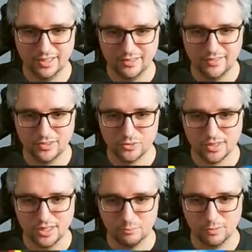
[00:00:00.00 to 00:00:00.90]
is a
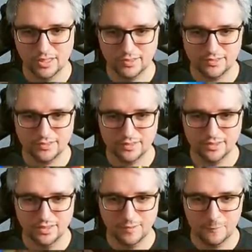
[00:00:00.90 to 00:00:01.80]
tricky place.
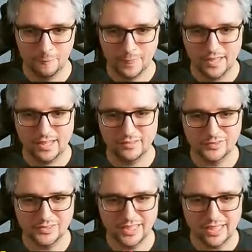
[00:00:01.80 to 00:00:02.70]
And I have
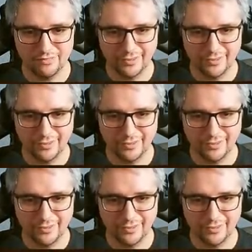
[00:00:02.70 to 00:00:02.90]
to say, I